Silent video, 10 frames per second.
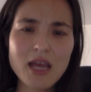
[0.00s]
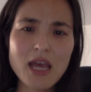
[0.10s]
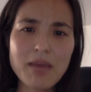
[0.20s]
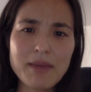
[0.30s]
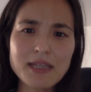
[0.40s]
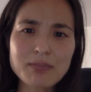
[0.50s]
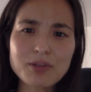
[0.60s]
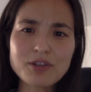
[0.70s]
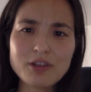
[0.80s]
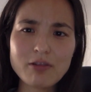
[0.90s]
It means
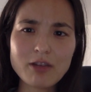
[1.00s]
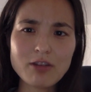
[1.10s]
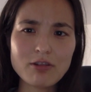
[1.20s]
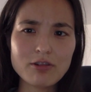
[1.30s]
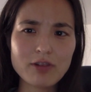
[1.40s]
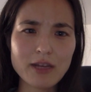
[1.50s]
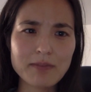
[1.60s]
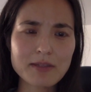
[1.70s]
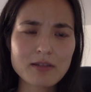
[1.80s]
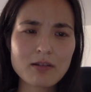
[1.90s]
pursuing your
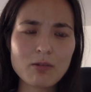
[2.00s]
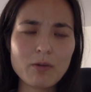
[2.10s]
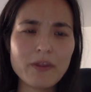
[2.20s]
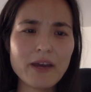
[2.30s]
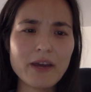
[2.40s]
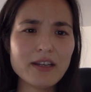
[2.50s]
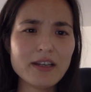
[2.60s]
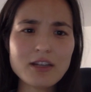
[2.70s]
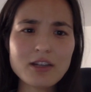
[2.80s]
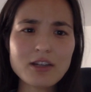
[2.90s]
dreams without
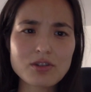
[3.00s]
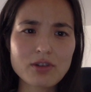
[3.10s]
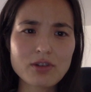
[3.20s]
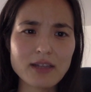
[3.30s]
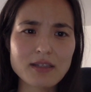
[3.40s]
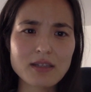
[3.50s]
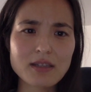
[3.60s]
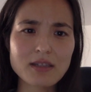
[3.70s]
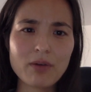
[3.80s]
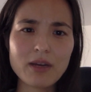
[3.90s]
any constraints
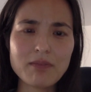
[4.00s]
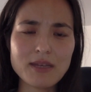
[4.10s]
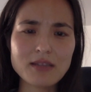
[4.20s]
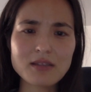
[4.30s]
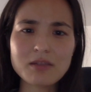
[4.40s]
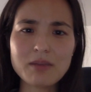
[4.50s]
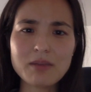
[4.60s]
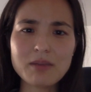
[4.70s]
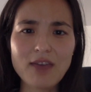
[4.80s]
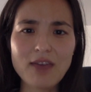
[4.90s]
about what it means to be a
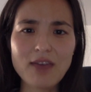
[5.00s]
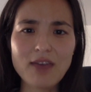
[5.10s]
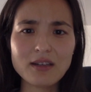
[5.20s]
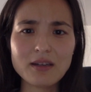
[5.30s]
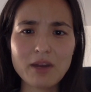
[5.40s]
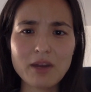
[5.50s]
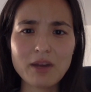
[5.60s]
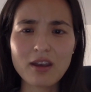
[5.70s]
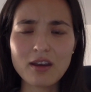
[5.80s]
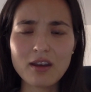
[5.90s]
hyphenated
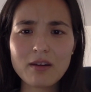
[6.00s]
American.